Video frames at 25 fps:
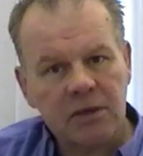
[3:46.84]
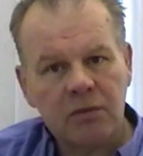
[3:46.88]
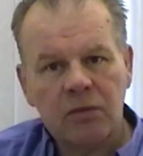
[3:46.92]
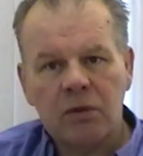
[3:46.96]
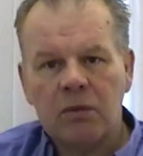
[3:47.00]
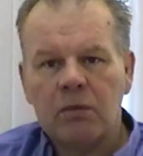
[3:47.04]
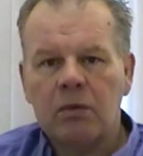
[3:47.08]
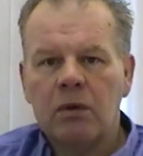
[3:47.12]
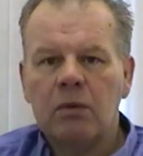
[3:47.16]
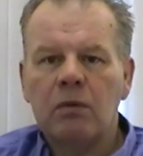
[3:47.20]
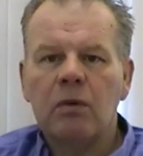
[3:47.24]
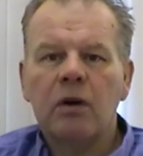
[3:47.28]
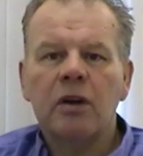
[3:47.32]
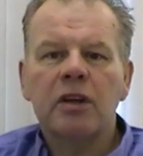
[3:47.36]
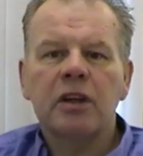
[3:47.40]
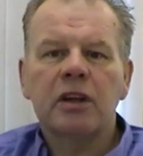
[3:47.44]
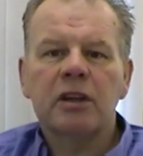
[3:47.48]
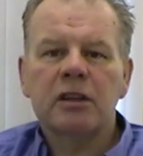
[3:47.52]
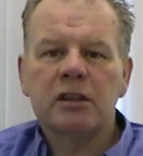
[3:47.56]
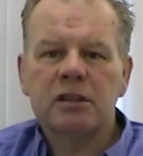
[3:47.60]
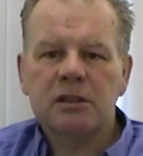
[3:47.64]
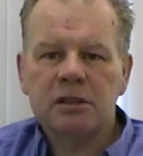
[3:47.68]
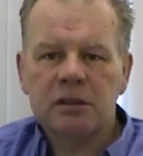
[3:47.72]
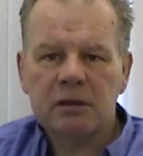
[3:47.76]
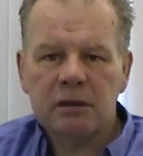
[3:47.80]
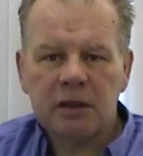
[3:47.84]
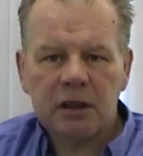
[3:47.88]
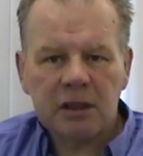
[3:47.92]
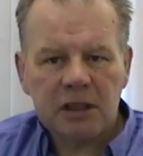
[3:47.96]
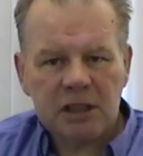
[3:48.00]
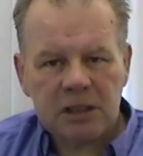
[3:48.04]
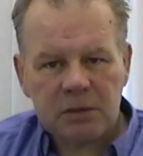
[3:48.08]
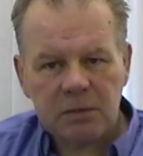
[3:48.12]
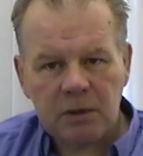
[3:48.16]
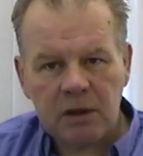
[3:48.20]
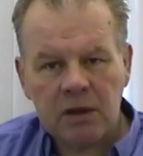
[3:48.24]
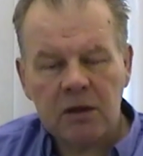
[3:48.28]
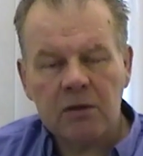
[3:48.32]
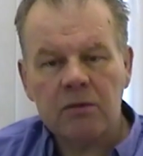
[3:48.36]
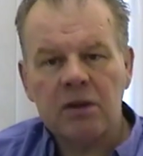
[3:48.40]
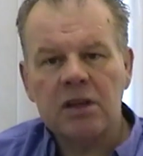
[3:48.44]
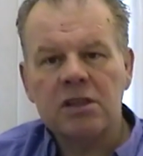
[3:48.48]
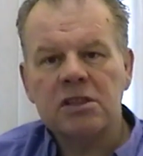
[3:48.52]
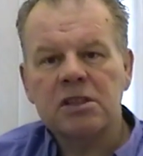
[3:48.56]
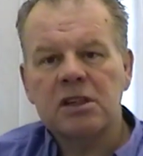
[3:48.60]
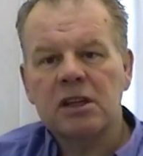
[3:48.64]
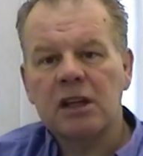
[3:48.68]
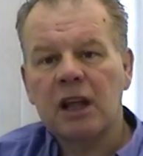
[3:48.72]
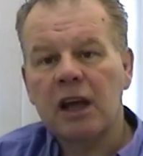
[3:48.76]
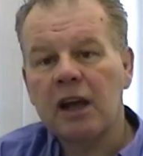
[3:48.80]
well, what are you going to do? You're going to spend the rest
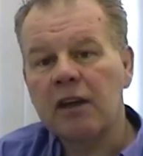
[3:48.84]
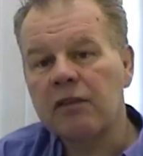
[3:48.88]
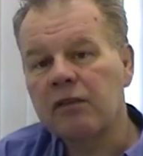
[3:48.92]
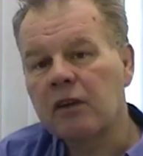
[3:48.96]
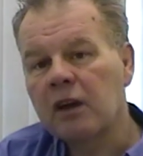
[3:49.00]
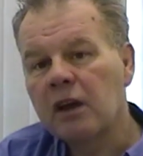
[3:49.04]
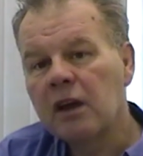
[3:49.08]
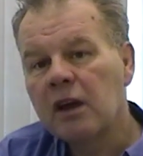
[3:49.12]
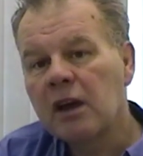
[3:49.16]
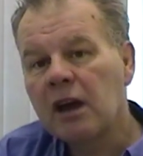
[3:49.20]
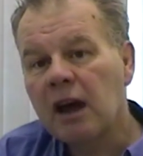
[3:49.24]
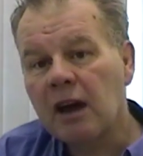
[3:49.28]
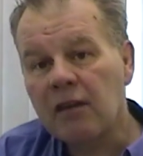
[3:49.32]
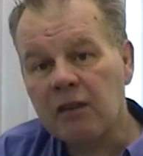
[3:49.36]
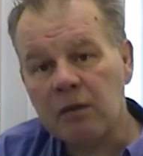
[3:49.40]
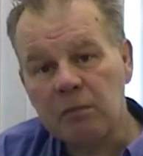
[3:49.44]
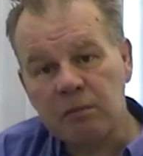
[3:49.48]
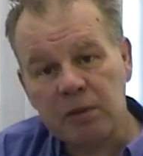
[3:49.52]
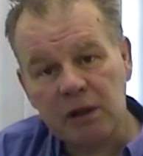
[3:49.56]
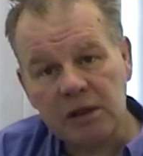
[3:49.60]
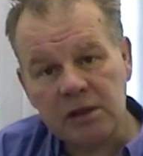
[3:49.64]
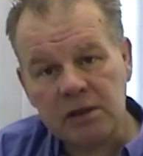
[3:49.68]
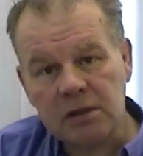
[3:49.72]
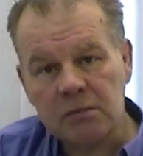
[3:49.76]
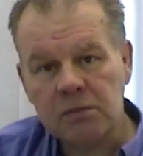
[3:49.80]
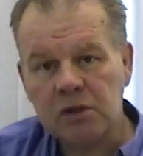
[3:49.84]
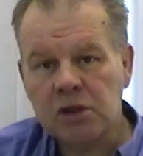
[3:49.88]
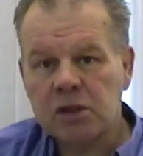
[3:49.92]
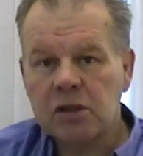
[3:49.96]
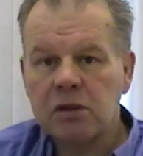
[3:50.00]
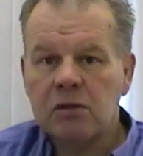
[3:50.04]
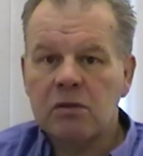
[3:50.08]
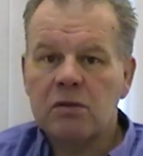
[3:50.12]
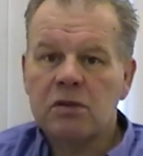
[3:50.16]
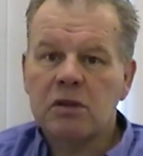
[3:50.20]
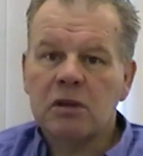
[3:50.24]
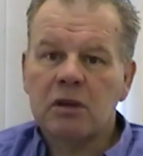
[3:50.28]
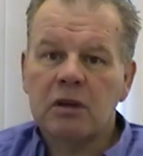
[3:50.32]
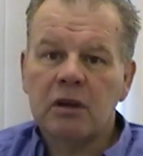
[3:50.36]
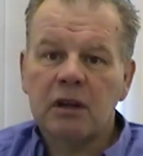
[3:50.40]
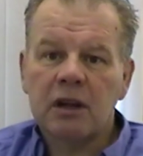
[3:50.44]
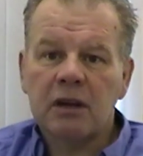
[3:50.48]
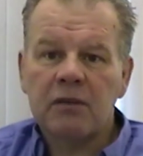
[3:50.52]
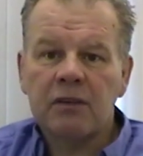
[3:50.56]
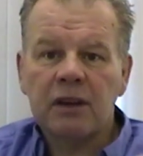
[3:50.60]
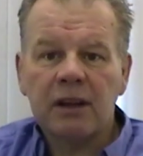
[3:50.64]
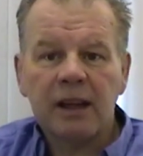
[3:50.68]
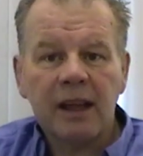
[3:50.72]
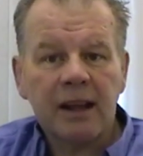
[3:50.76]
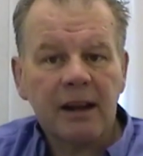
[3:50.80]
of your life having built up shoes or going to
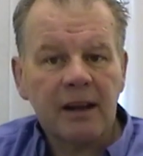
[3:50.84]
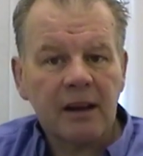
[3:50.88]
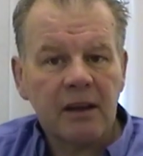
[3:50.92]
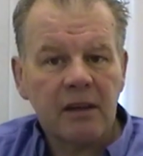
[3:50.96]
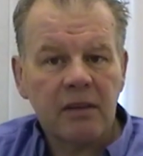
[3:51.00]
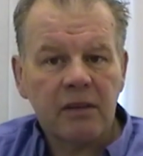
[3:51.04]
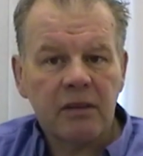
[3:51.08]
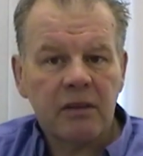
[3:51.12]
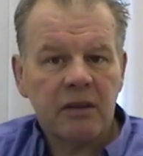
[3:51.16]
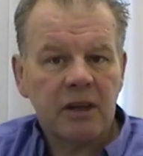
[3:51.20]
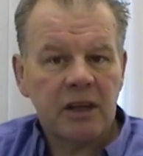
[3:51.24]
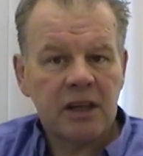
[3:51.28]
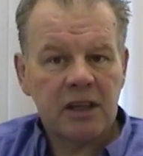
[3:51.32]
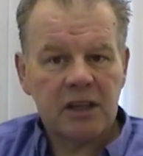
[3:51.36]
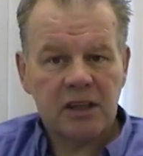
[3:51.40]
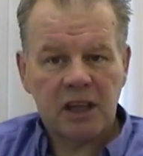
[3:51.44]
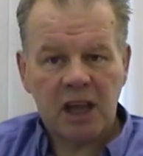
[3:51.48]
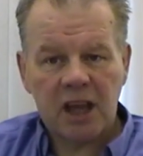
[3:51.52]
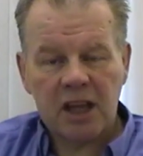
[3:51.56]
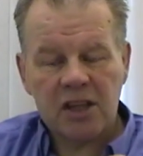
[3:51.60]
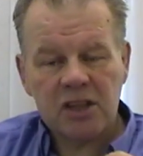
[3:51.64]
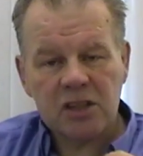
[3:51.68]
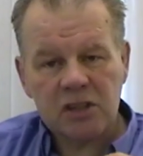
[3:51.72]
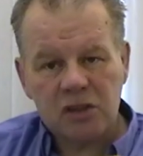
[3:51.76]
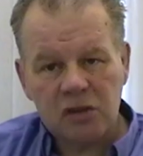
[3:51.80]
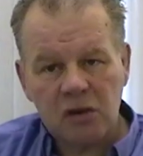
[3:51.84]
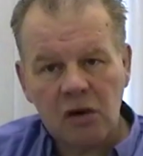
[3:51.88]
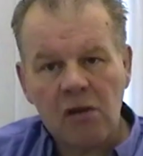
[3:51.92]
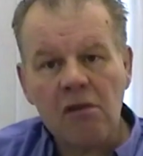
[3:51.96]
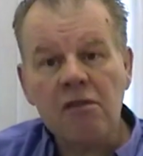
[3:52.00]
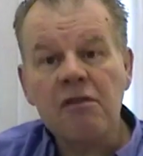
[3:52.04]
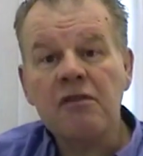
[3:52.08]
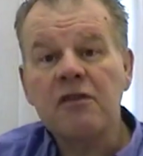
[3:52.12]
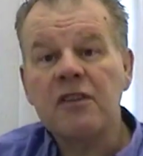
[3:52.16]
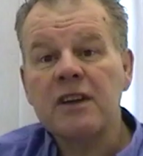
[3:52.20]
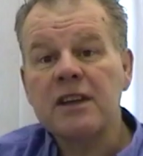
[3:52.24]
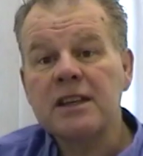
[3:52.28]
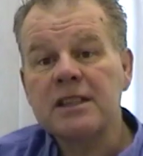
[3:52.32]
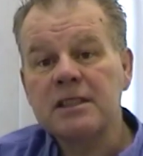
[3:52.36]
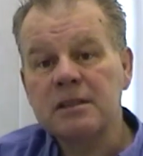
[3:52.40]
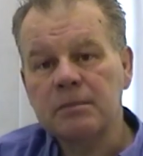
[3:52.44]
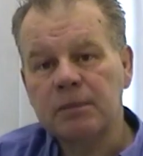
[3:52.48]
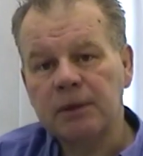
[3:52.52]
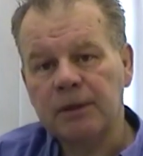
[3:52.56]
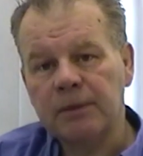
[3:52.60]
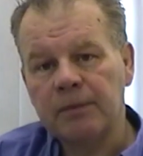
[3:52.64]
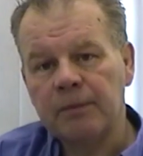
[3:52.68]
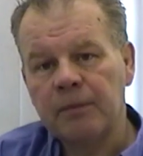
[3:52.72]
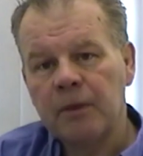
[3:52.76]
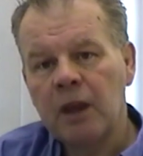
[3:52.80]
have your leg lengthened. It's not
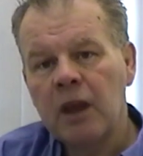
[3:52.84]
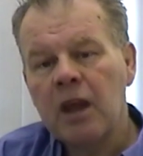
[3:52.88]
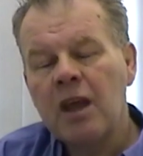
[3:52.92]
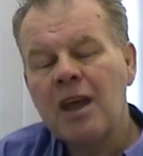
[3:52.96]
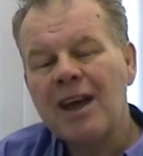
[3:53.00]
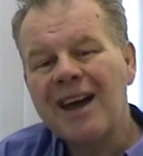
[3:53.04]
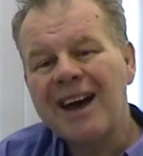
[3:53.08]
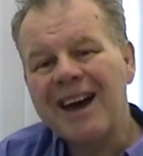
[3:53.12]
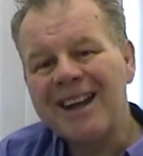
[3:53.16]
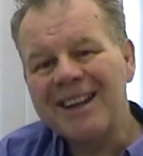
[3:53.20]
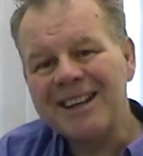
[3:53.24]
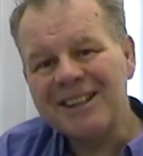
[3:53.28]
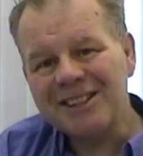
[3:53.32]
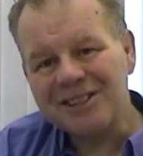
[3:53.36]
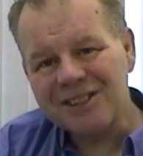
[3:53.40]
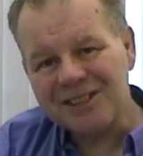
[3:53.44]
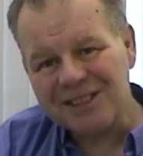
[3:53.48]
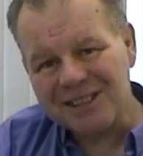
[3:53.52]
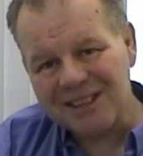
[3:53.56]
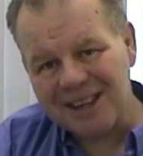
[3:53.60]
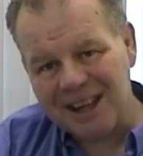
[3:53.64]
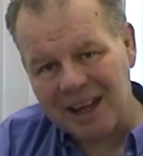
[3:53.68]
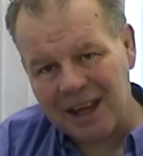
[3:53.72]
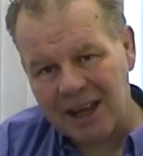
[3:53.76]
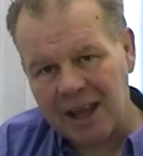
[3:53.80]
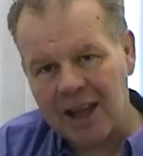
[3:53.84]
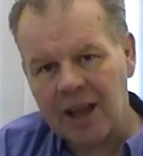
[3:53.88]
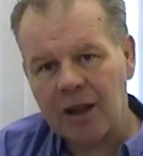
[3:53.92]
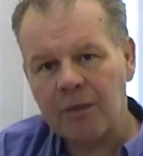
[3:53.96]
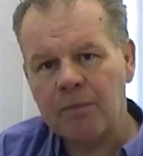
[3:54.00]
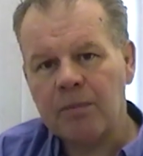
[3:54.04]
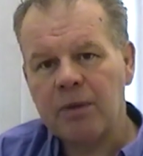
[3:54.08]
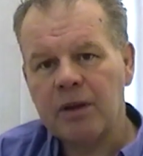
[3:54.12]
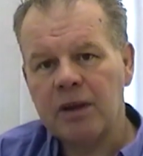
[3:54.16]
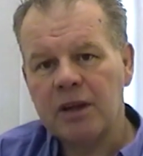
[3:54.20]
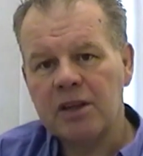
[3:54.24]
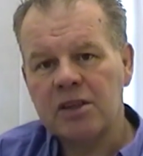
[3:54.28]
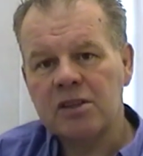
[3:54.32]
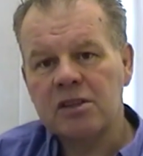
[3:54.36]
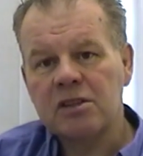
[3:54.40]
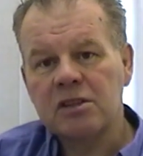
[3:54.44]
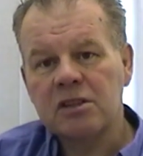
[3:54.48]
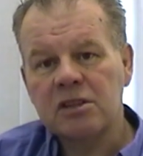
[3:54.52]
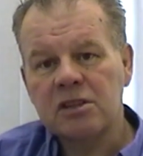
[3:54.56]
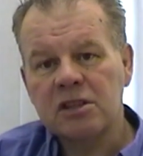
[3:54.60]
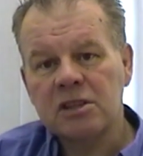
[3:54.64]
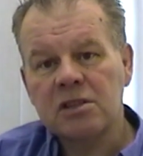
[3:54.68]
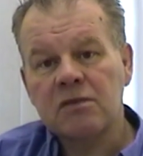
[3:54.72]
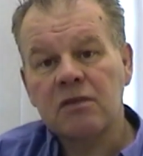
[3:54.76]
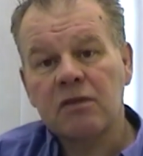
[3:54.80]
feasible, and it doesn't help patients, it
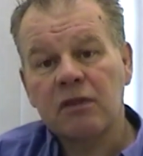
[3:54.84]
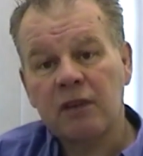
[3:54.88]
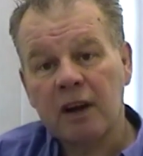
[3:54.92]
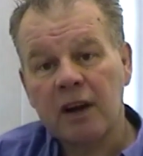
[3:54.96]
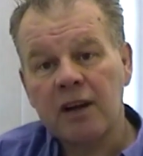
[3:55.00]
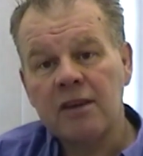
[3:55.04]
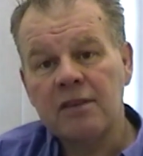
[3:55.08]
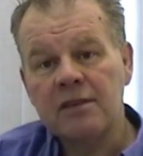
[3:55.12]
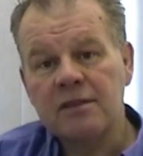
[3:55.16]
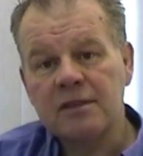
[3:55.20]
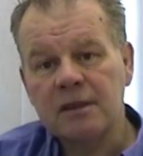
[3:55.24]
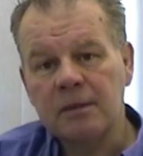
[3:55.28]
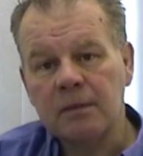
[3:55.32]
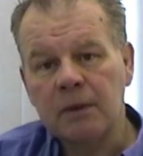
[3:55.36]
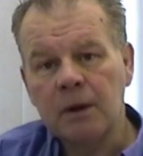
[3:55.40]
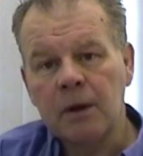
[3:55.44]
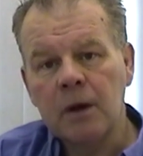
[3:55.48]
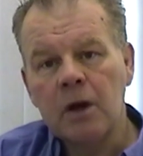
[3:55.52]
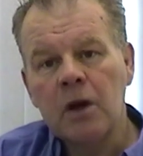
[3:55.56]
just frightens them.